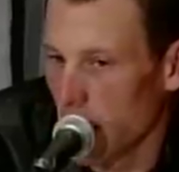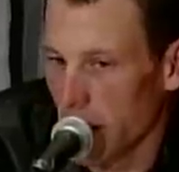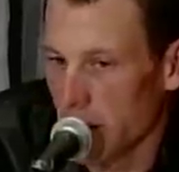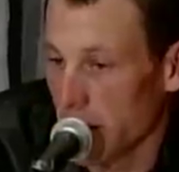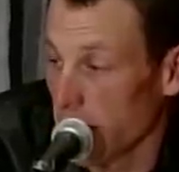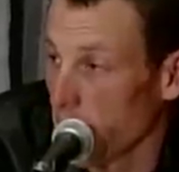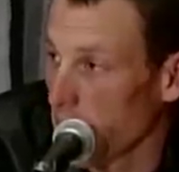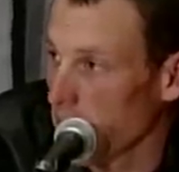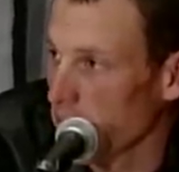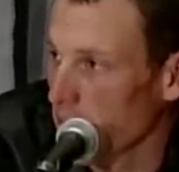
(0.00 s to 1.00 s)
against
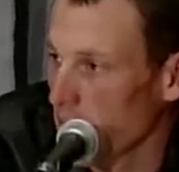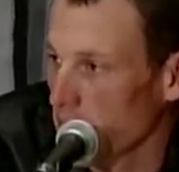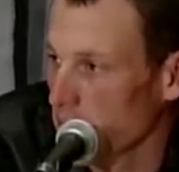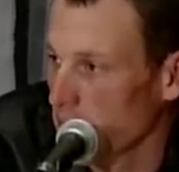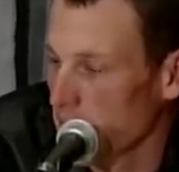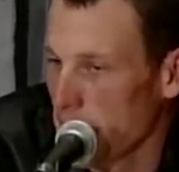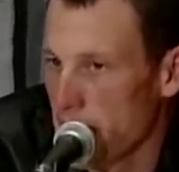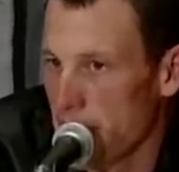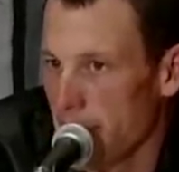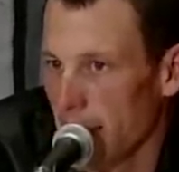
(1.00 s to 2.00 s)
everybody involved,
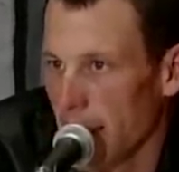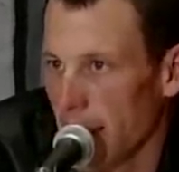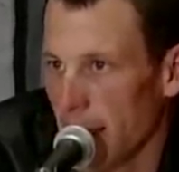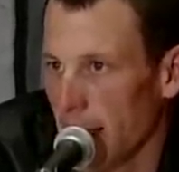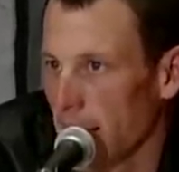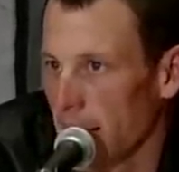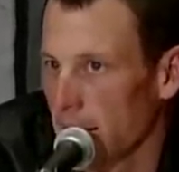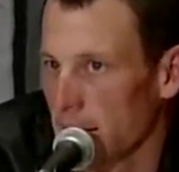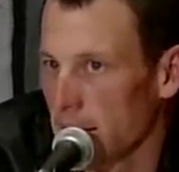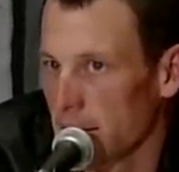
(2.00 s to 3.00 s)

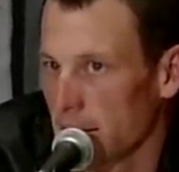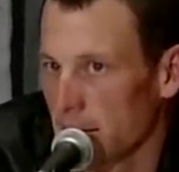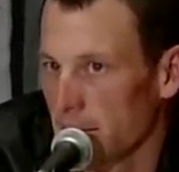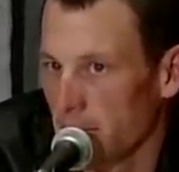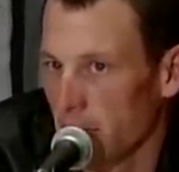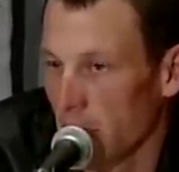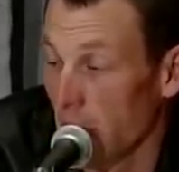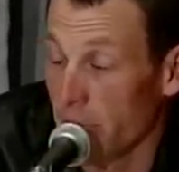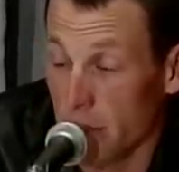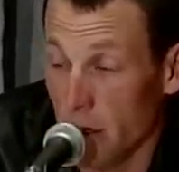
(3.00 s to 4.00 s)
and
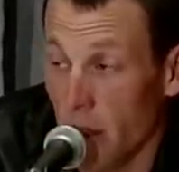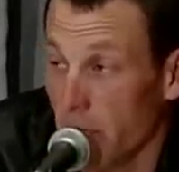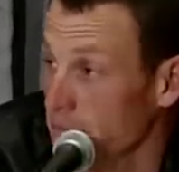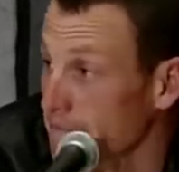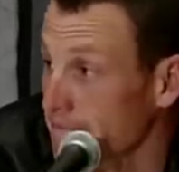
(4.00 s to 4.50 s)
enough is enough.